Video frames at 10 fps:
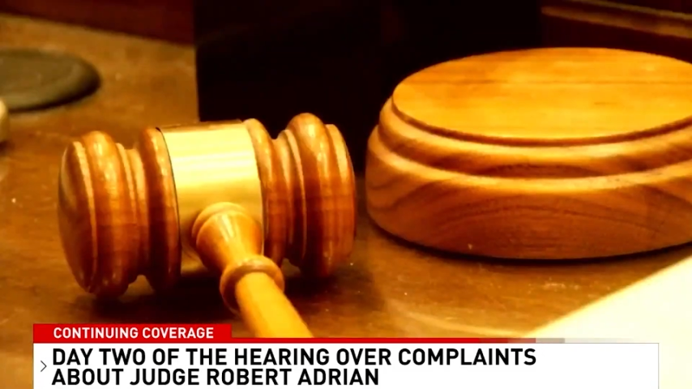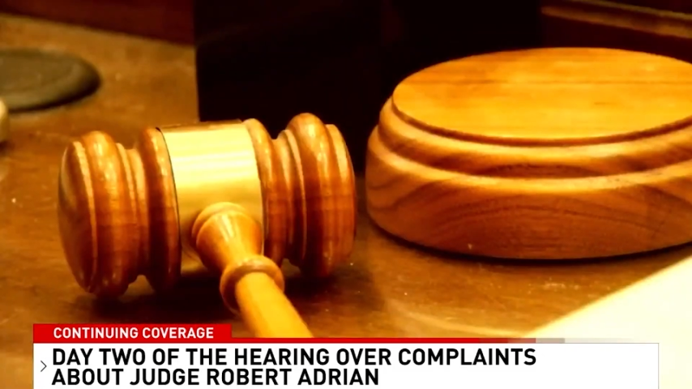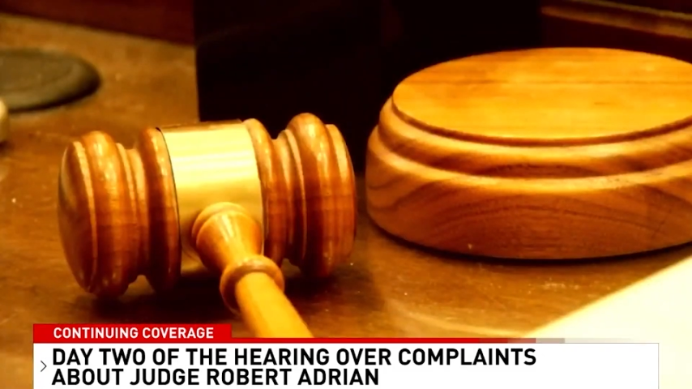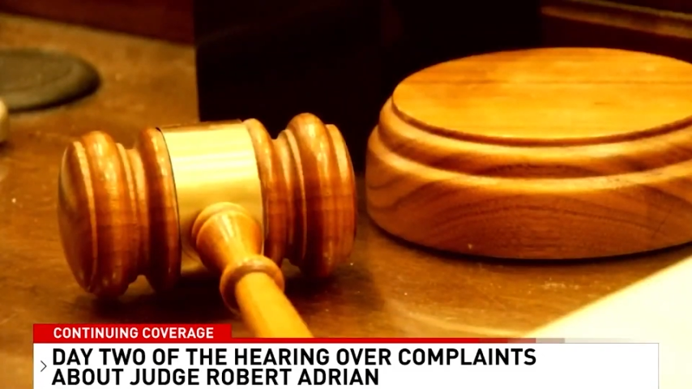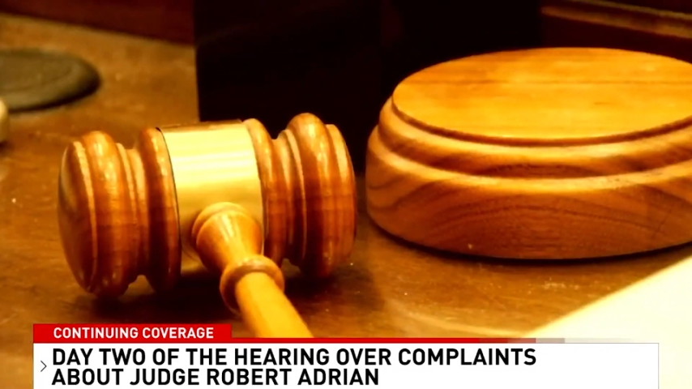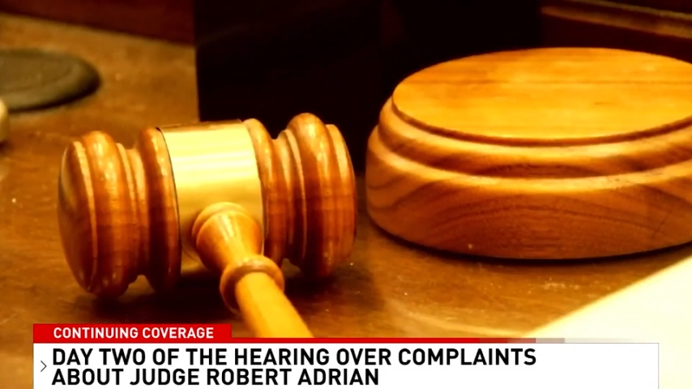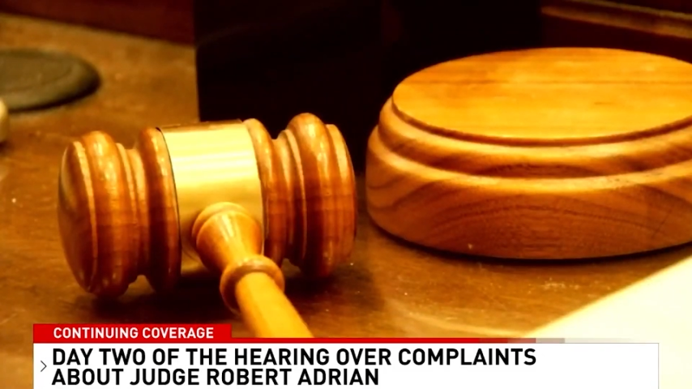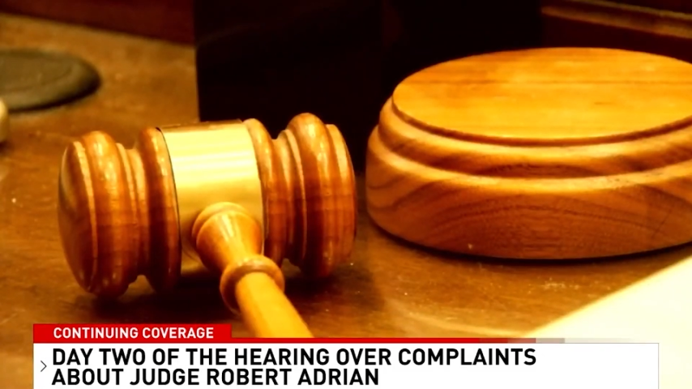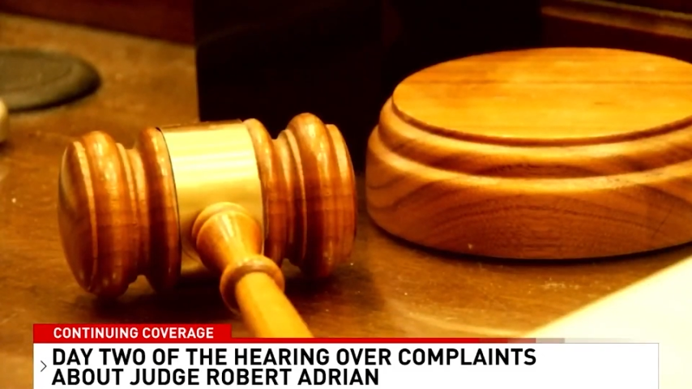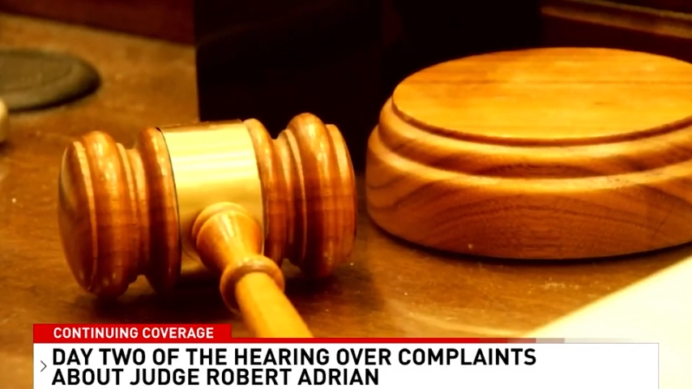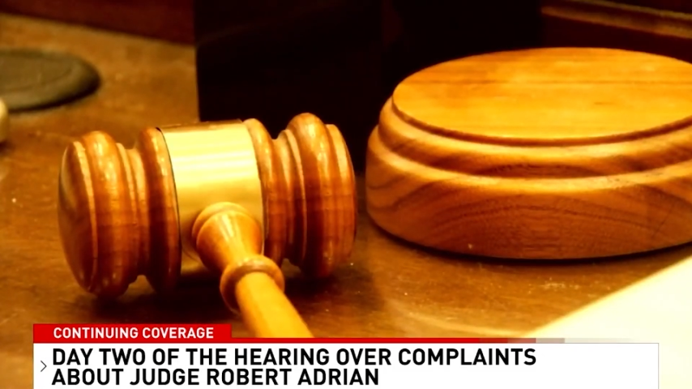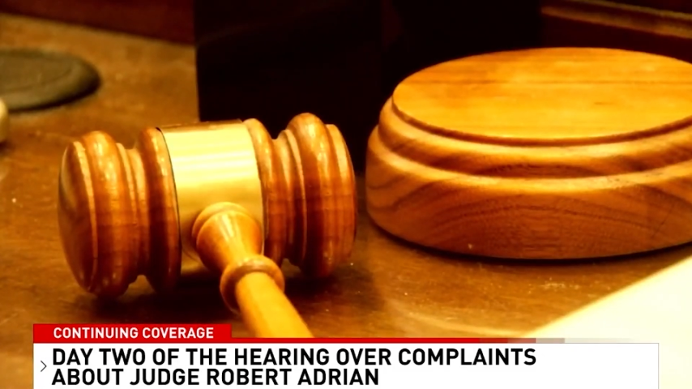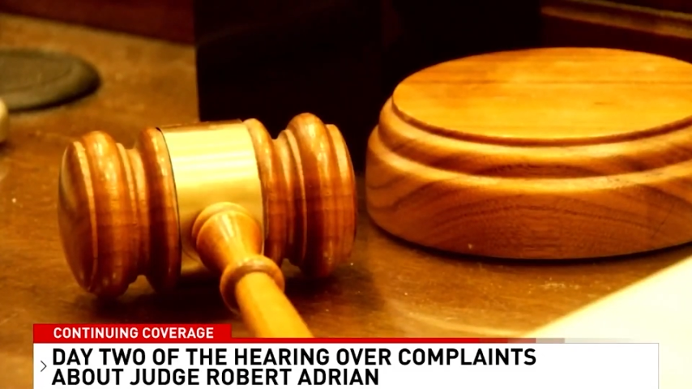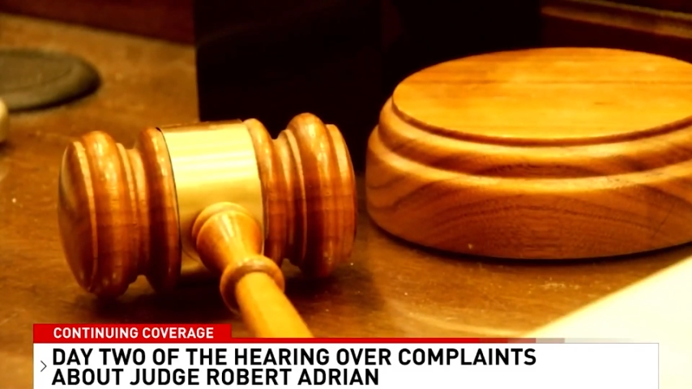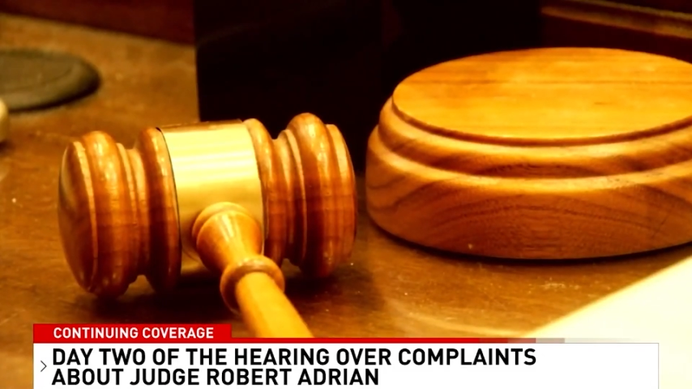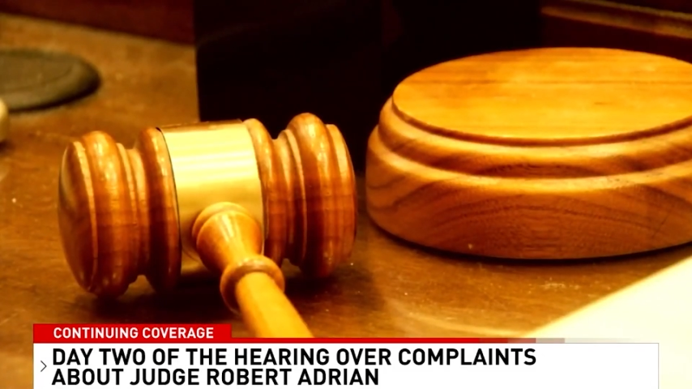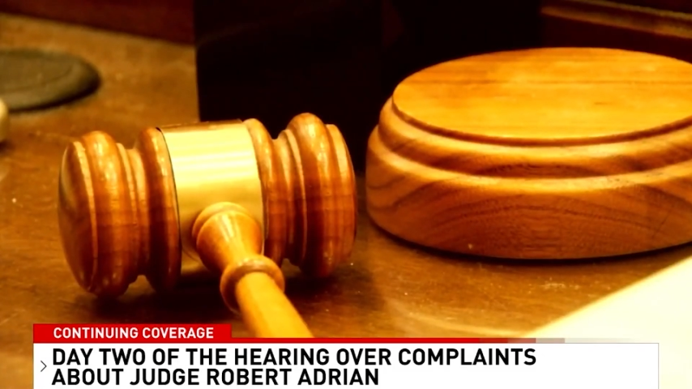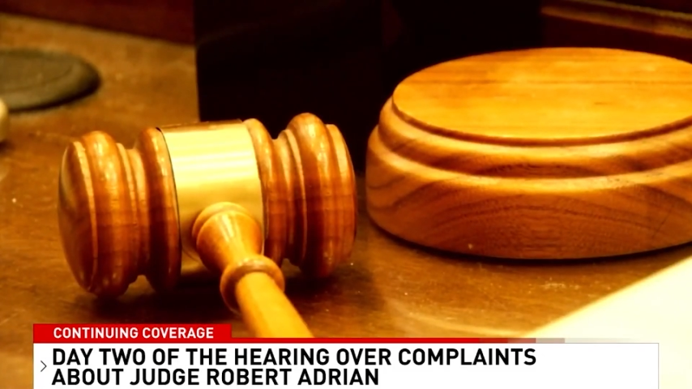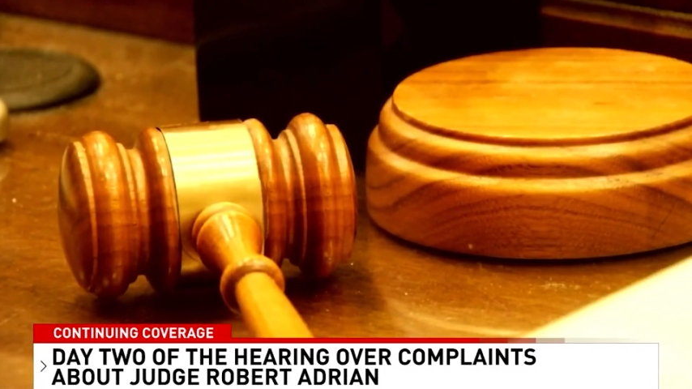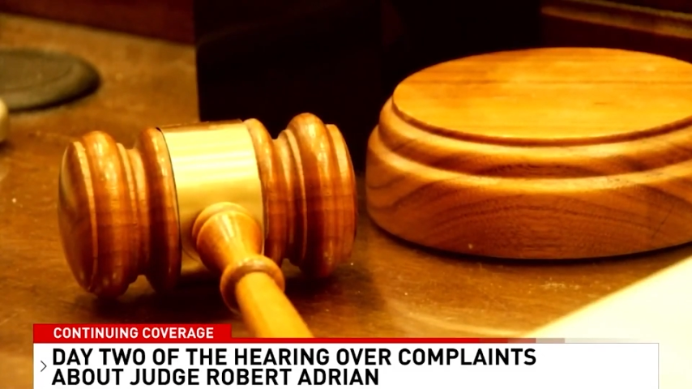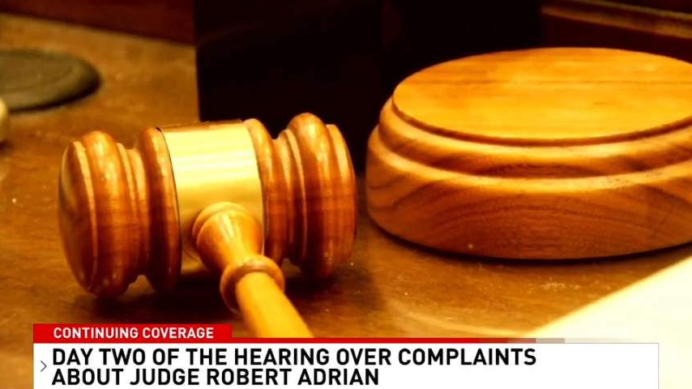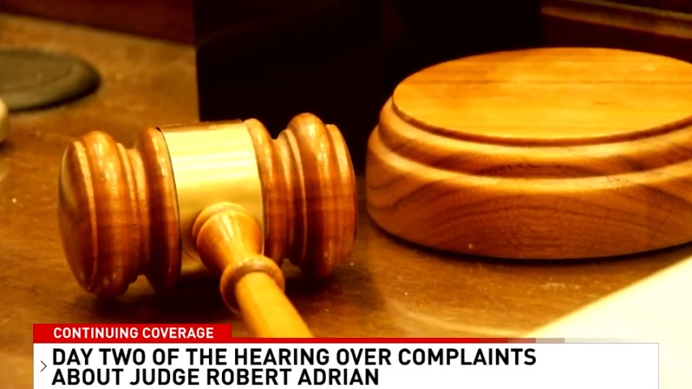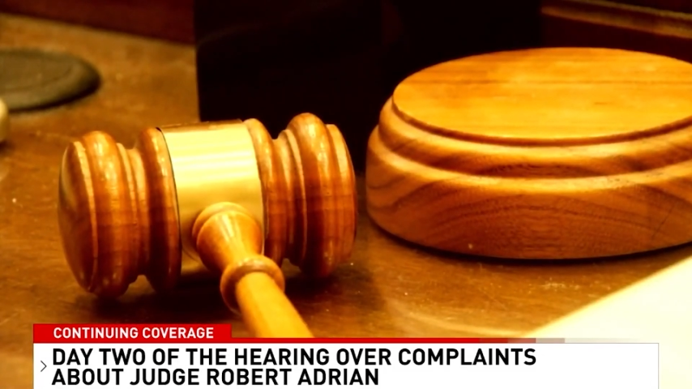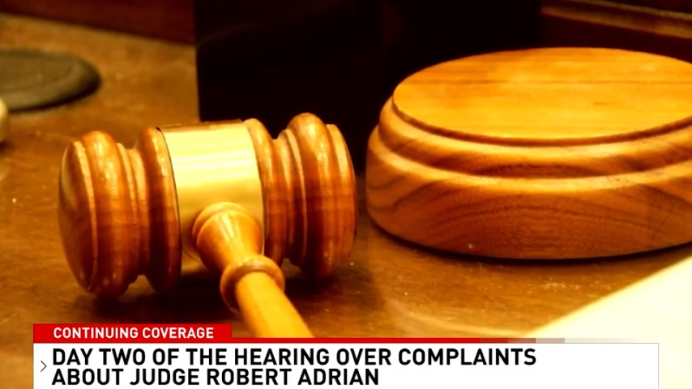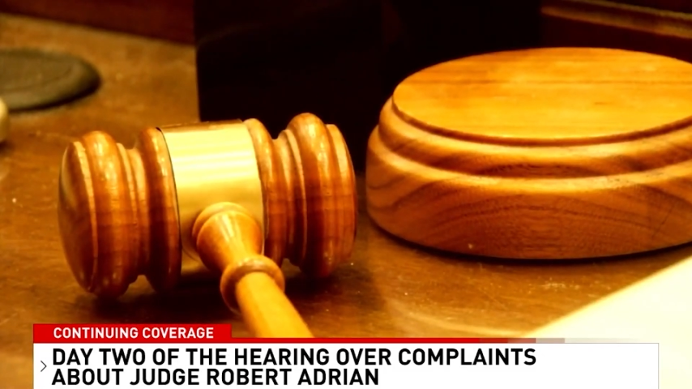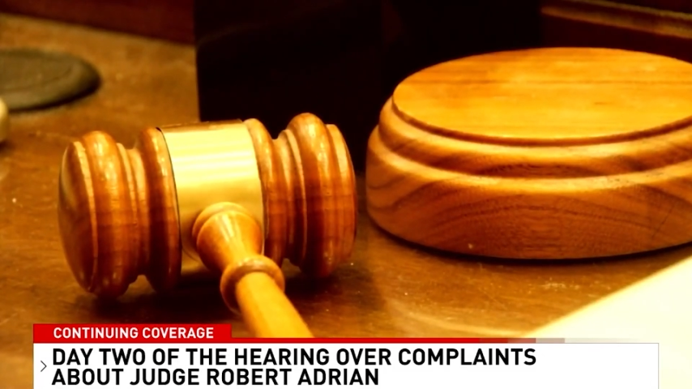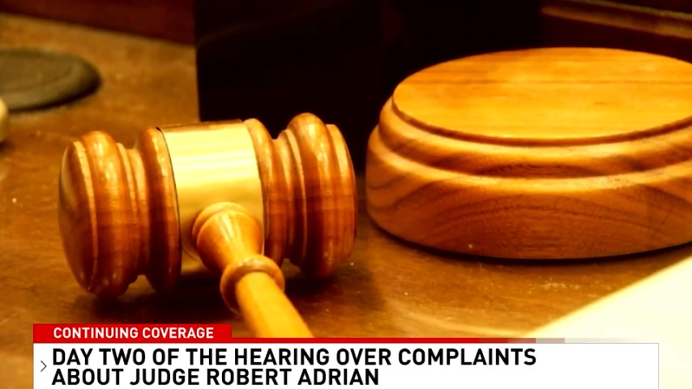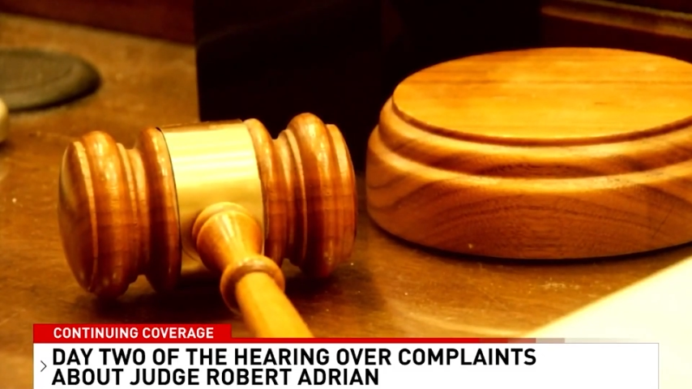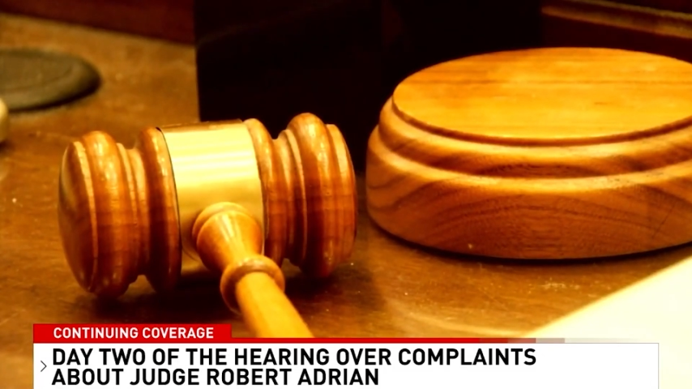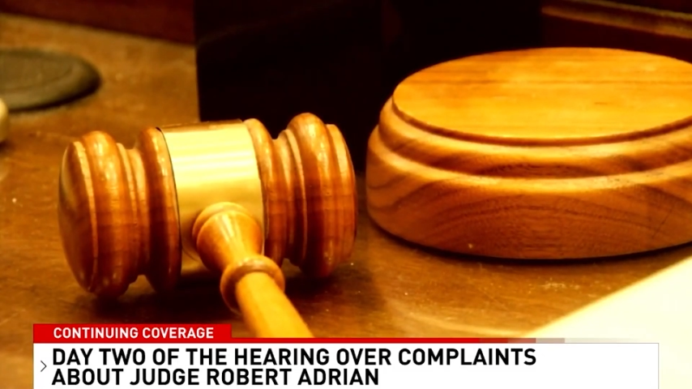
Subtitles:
No face is visible, so there are no lips to read.